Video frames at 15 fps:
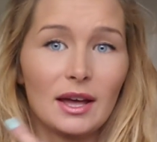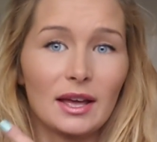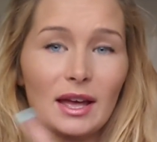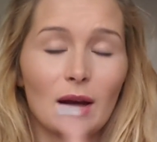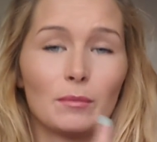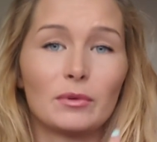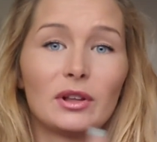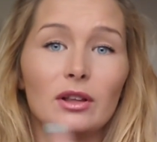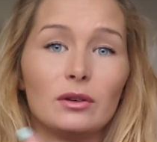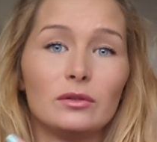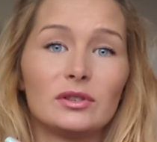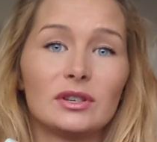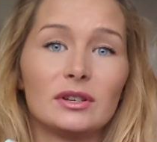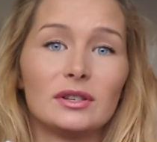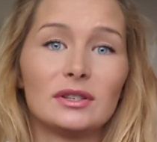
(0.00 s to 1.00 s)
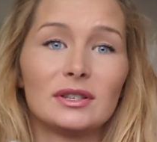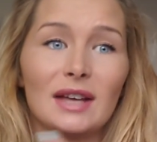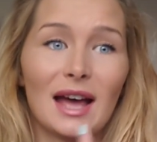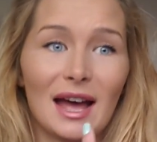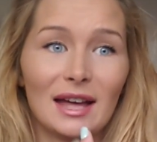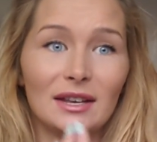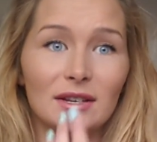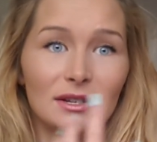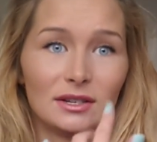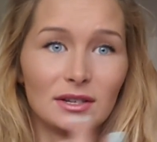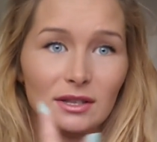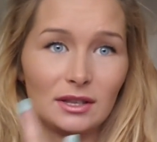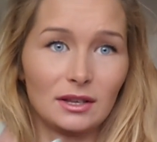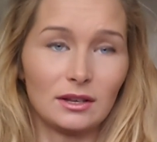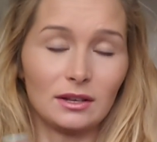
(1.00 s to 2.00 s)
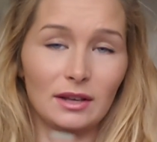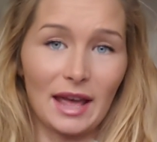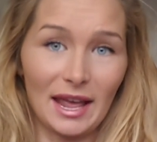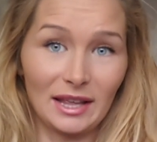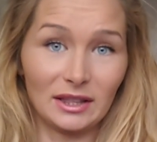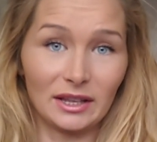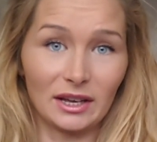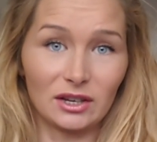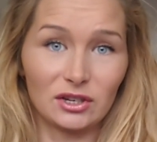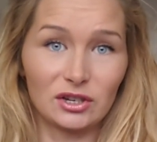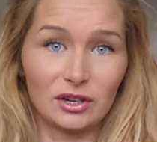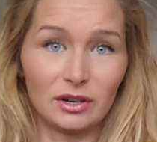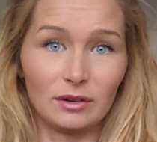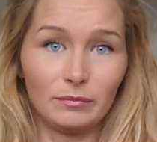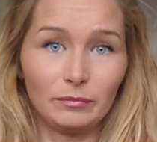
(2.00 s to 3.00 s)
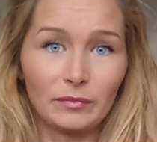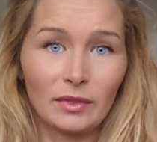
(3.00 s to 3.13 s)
gap closers and the 8 ligature,